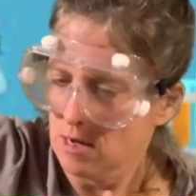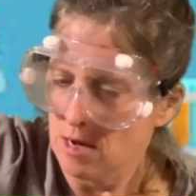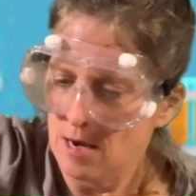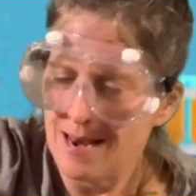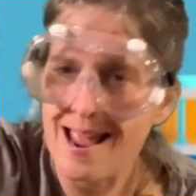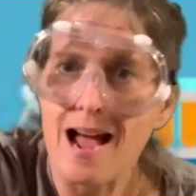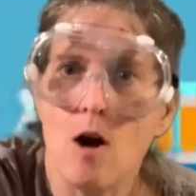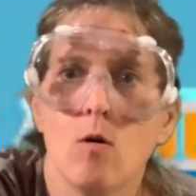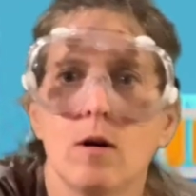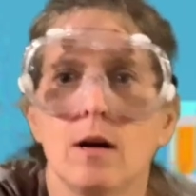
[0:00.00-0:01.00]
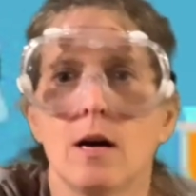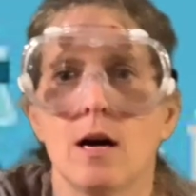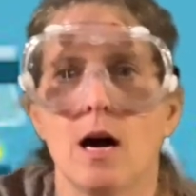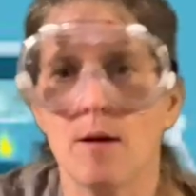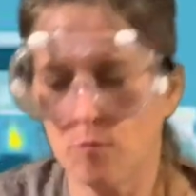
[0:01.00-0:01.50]
Now,
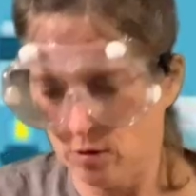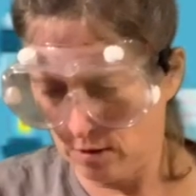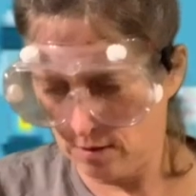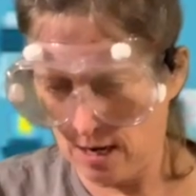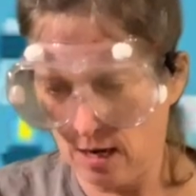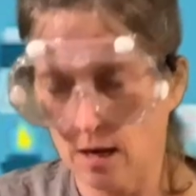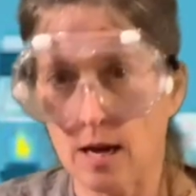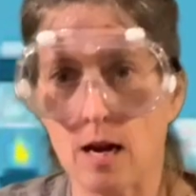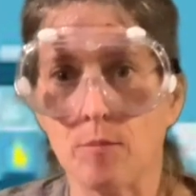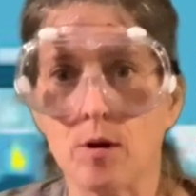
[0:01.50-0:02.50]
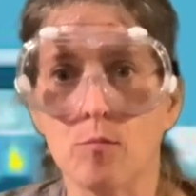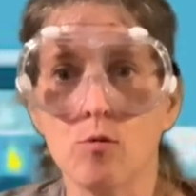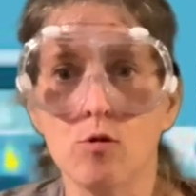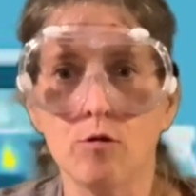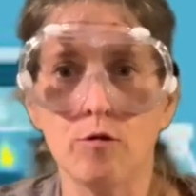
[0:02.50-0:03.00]
I'm going to take and I'm going to
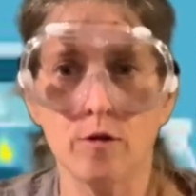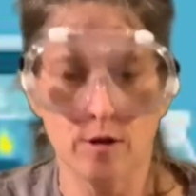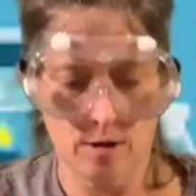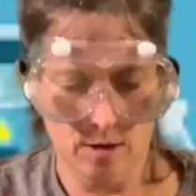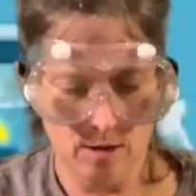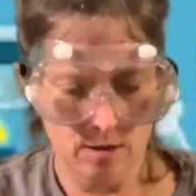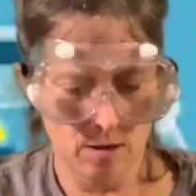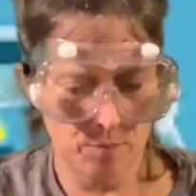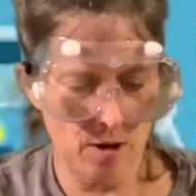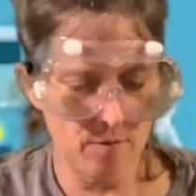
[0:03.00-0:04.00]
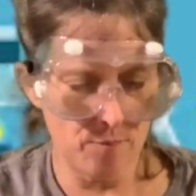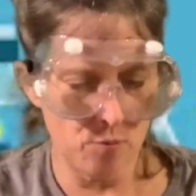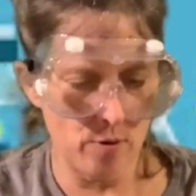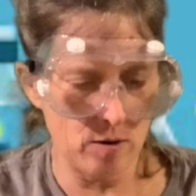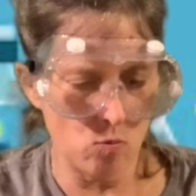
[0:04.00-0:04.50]
move the pivot
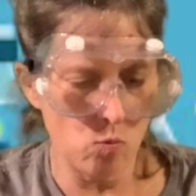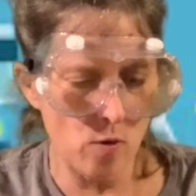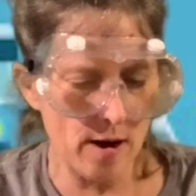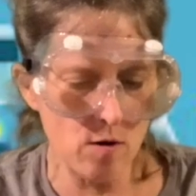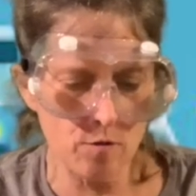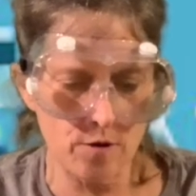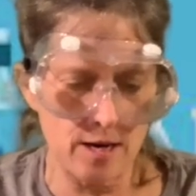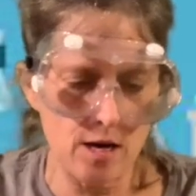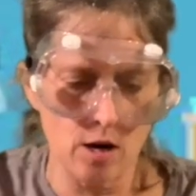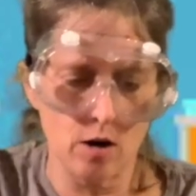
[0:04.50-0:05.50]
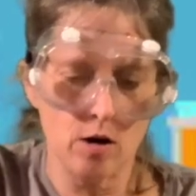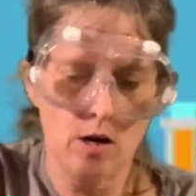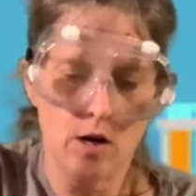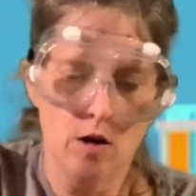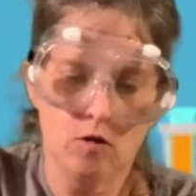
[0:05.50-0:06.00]
point way over here.
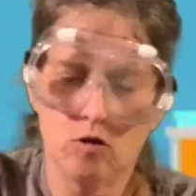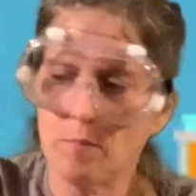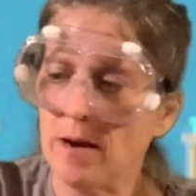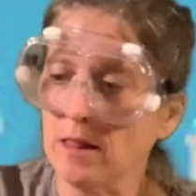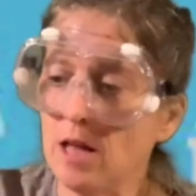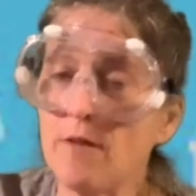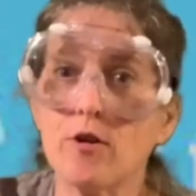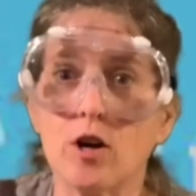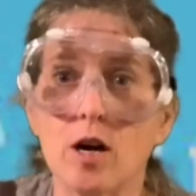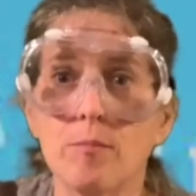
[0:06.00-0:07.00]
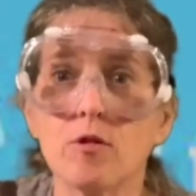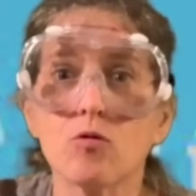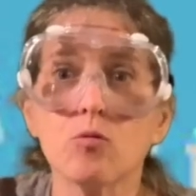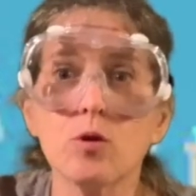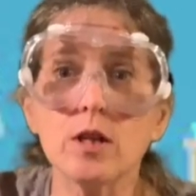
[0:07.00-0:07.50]
So my lever arm is
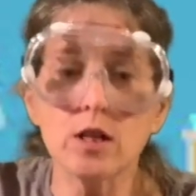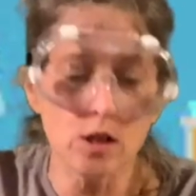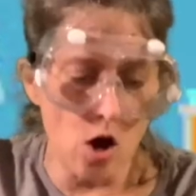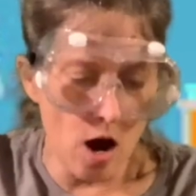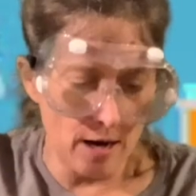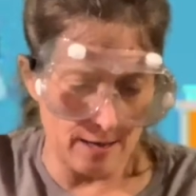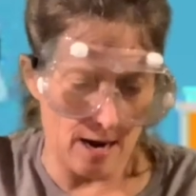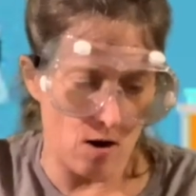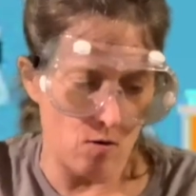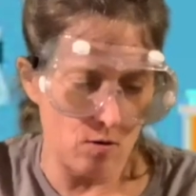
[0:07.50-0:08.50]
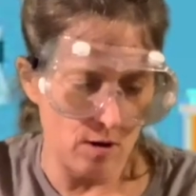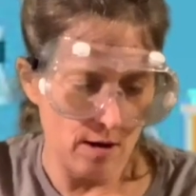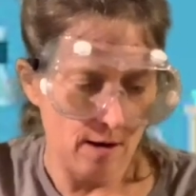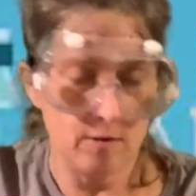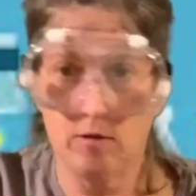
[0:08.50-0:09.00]
really long now.
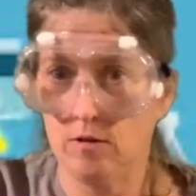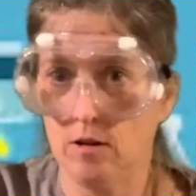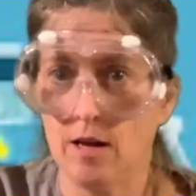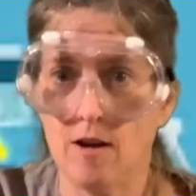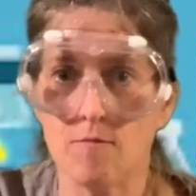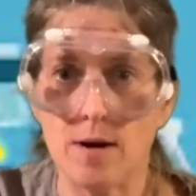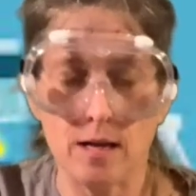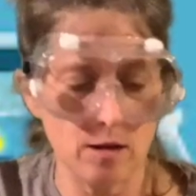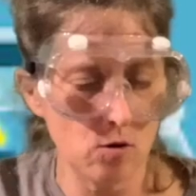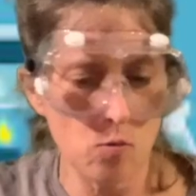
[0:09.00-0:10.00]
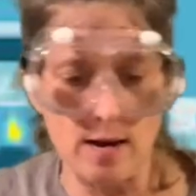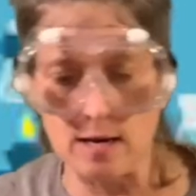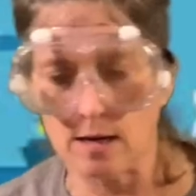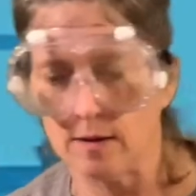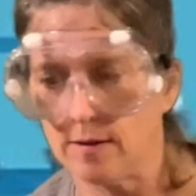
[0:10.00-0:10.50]
Still have my little weight
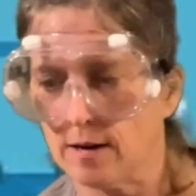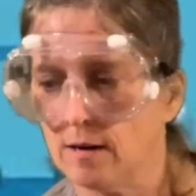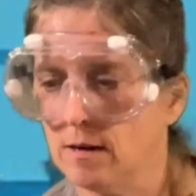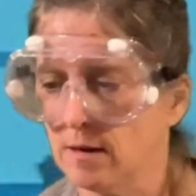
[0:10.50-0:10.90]
on there.